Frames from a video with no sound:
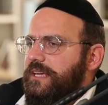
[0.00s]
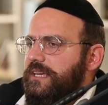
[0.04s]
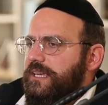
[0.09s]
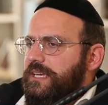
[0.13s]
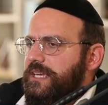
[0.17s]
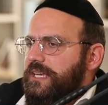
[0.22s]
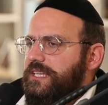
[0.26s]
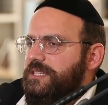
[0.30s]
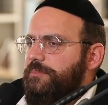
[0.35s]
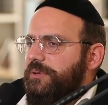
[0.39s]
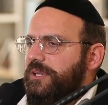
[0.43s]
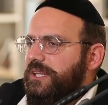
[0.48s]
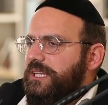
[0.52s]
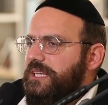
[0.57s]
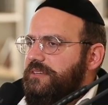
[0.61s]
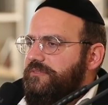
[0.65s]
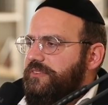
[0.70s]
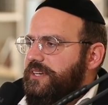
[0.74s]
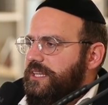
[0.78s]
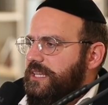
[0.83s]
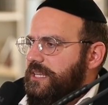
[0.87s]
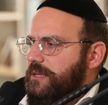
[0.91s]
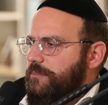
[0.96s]
kids
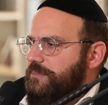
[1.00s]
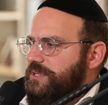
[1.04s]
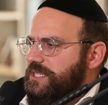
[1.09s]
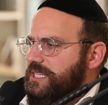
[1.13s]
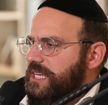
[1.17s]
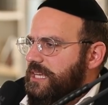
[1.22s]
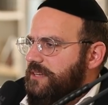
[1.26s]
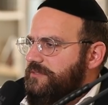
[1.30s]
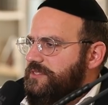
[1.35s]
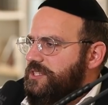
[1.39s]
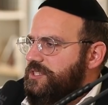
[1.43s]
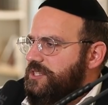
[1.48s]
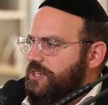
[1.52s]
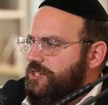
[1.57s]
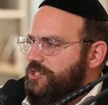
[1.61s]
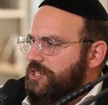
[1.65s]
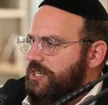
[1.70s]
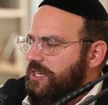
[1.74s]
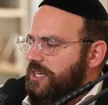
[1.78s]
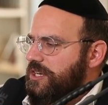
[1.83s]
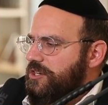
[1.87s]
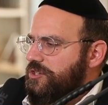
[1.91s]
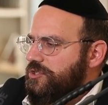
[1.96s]
believing in themselves is such
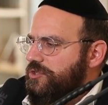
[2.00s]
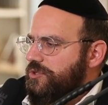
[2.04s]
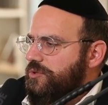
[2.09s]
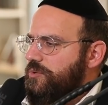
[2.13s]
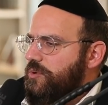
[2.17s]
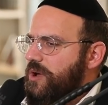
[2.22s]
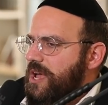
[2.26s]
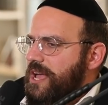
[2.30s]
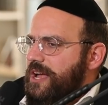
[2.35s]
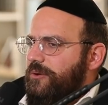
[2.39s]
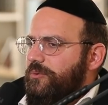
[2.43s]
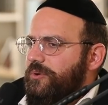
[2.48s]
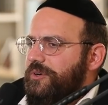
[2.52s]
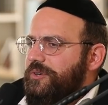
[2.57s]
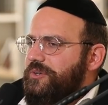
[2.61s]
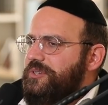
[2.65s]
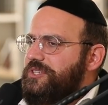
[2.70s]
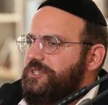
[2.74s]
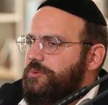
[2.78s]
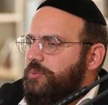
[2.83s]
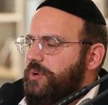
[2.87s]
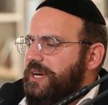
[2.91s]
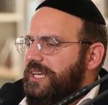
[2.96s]
an issue, where
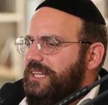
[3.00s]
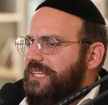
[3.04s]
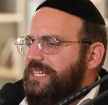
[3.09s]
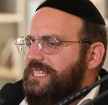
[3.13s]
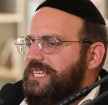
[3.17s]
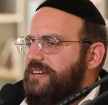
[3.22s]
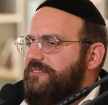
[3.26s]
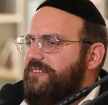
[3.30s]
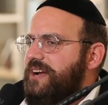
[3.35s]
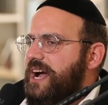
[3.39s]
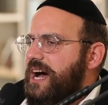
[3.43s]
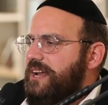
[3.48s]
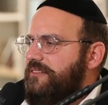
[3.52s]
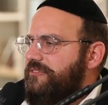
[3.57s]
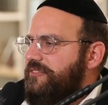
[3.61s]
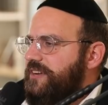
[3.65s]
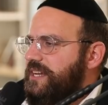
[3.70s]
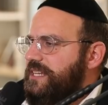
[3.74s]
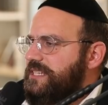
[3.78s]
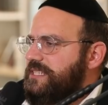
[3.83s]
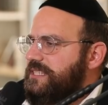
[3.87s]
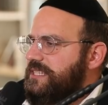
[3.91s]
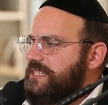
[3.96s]
Israelis have
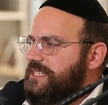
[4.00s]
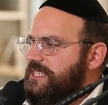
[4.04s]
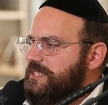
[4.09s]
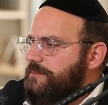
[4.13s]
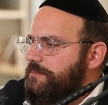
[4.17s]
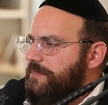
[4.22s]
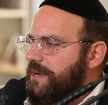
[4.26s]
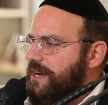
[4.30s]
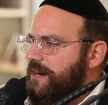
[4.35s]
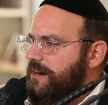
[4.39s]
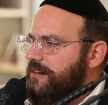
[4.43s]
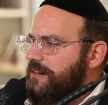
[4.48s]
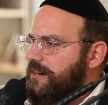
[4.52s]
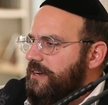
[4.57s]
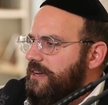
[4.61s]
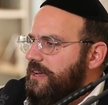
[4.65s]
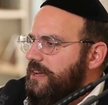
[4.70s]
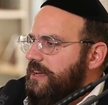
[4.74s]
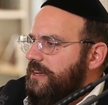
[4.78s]
confidence to spare,